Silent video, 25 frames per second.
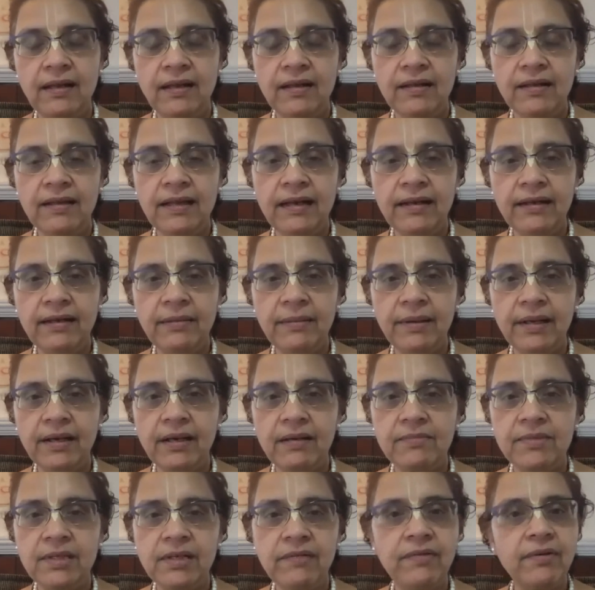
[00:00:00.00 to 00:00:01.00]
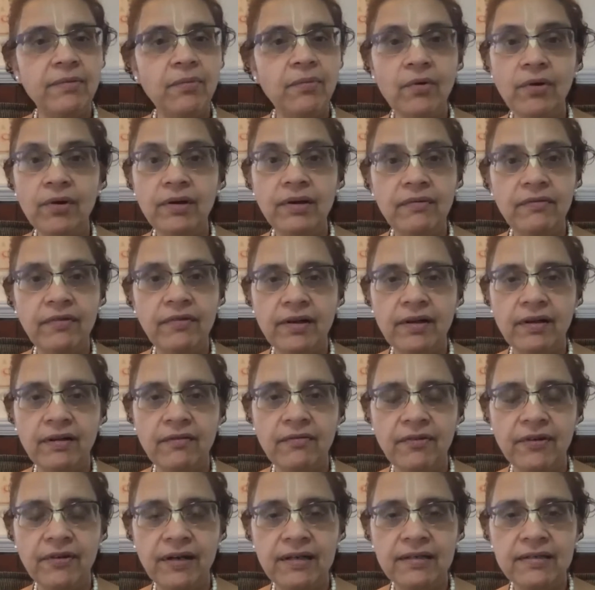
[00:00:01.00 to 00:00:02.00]
that it becomes even more difficult
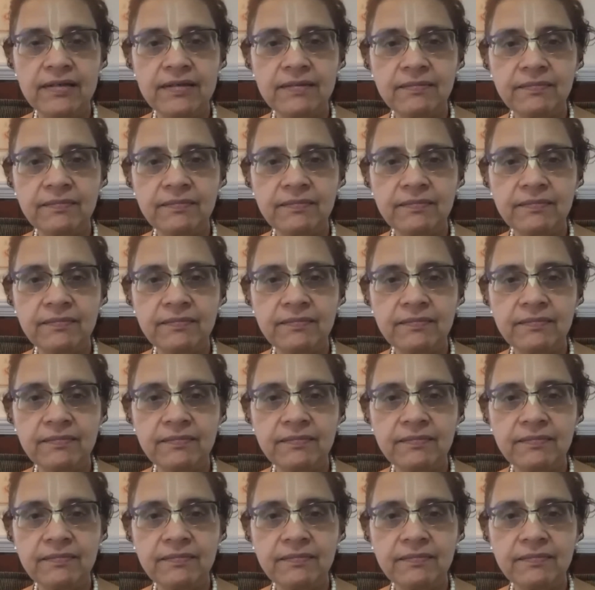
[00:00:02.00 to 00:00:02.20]
for us.